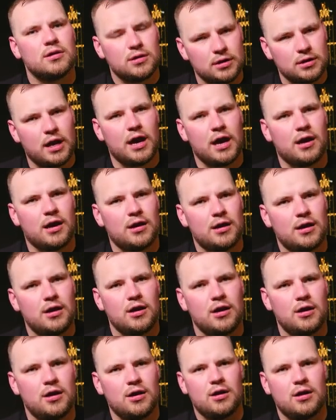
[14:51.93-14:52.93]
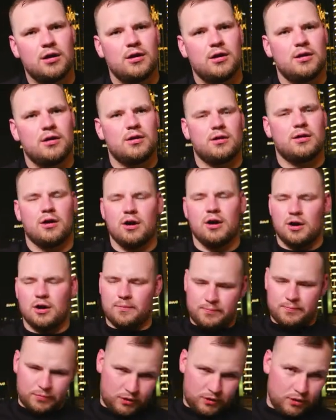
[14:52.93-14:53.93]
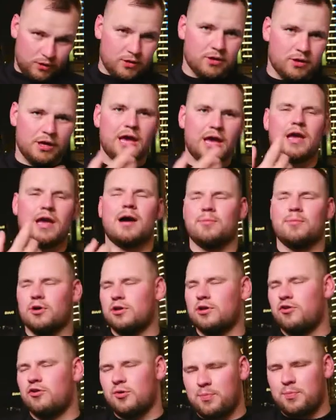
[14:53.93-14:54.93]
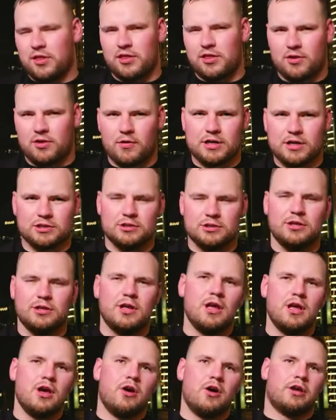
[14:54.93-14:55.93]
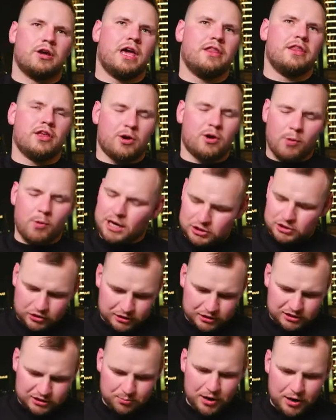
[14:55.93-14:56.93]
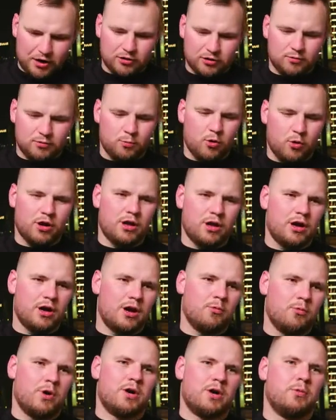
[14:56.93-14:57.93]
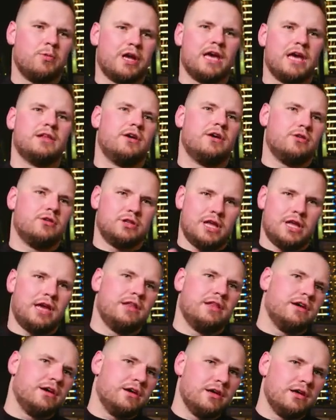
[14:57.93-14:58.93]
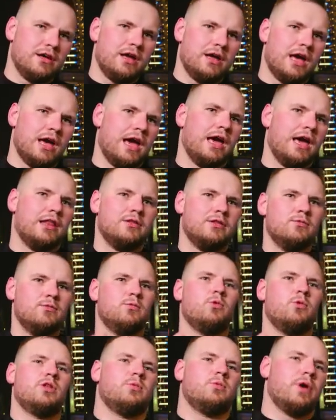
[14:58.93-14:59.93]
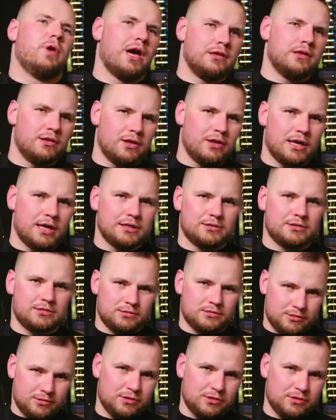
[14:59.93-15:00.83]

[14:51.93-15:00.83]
Yeah. Oh, yeah, I'm gonna repeat the question. Okay, the question is about where we get our data and what we analyze.